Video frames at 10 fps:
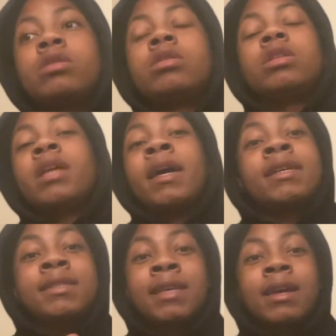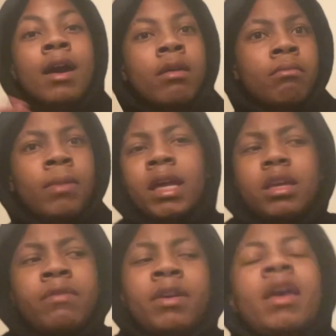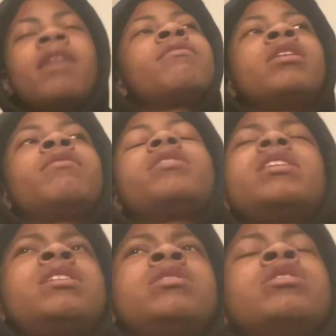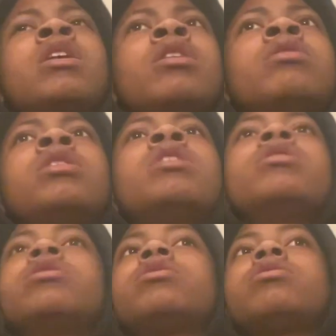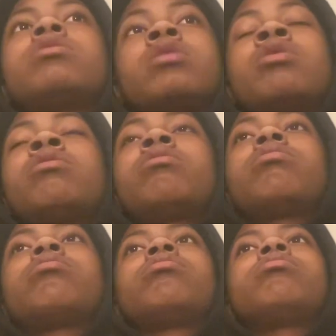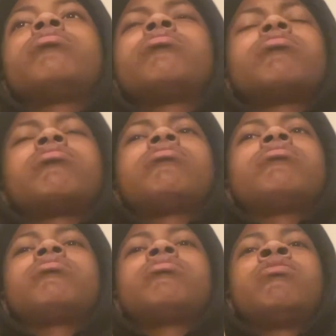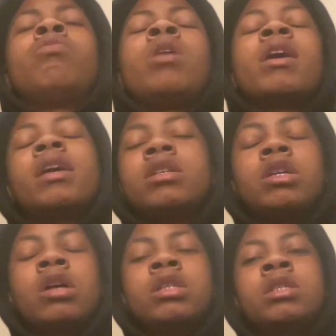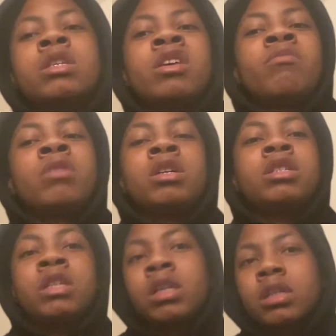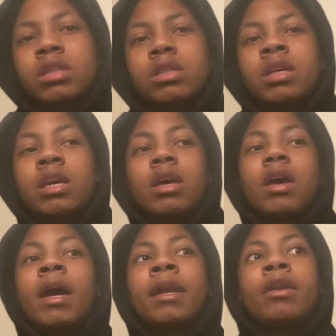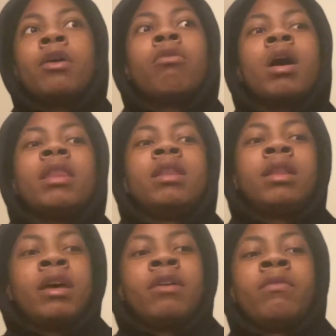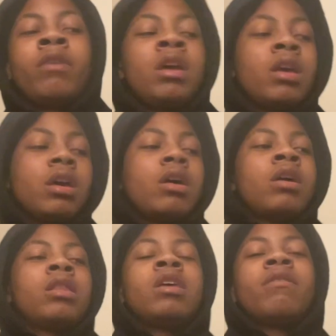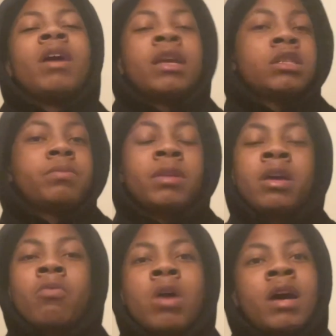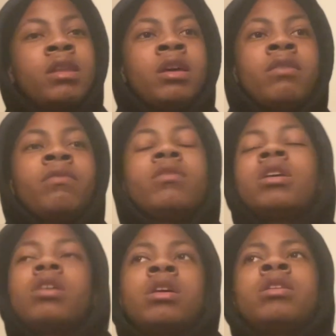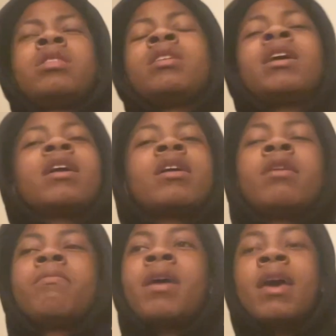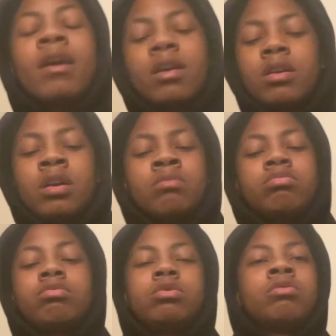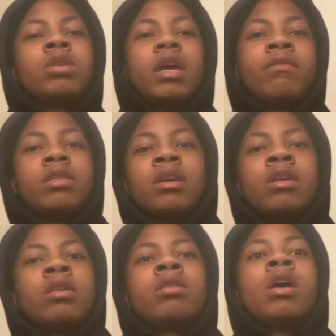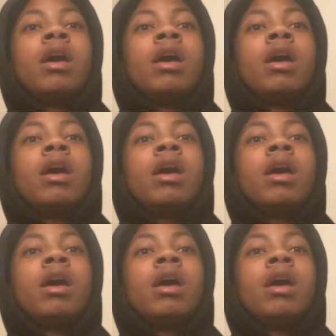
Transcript: the last thing I might even have left is y'all. So why can't y'all just give me a chance? I know I left. I left. I explained why I left. And then I came back. I'm doing everything.